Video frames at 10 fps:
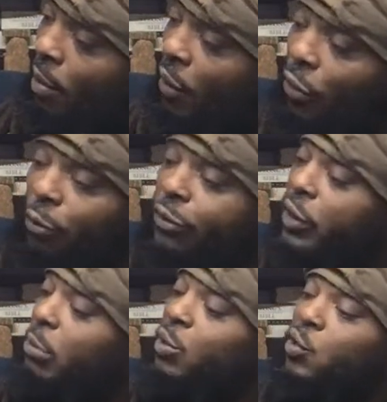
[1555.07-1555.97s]
through
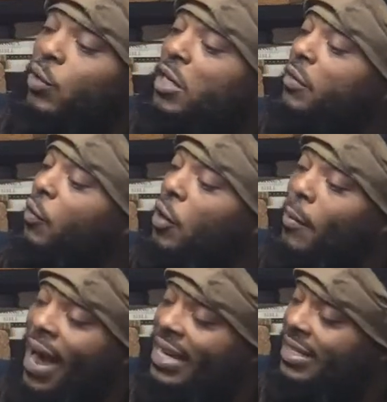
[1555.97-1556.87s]
some stretch of her
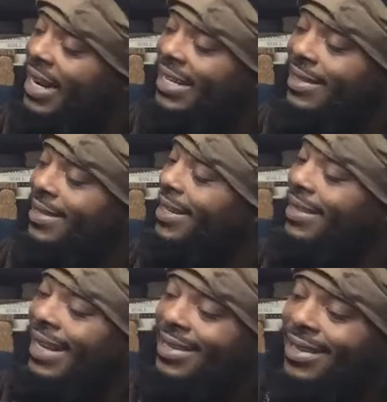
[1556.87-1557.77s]
imagination, she
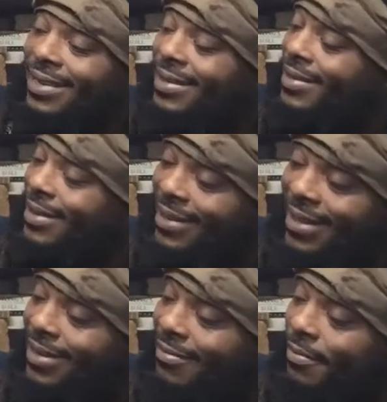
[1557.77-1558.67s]
thinks it looks
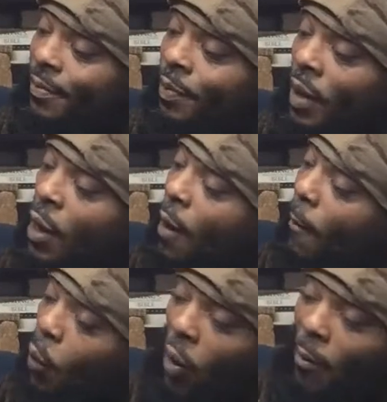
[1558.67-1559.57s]
good.
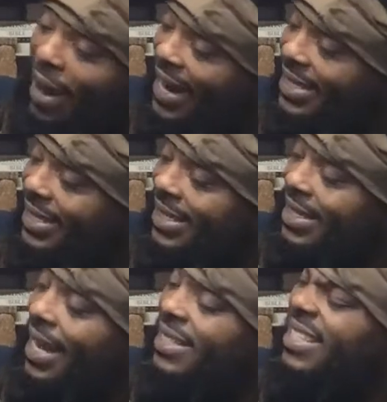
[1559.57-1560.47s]
More amazing is
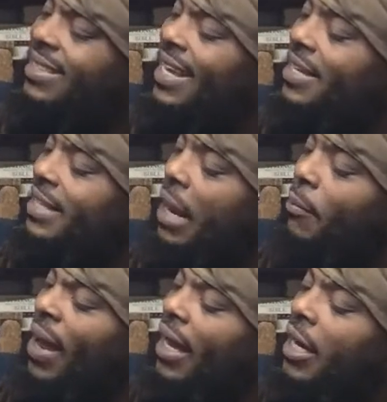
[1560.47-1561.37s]
that she thinks that
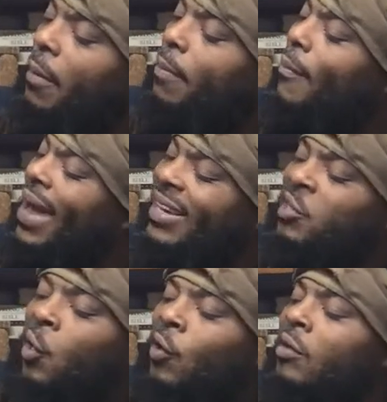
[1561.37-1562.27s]
makeup makes
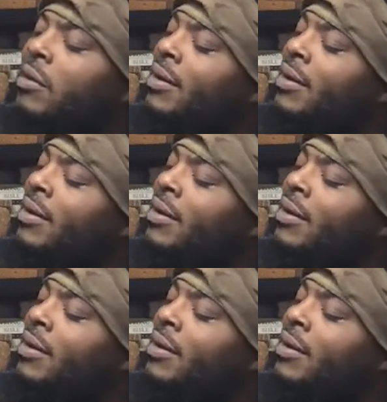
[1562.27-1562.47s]
her look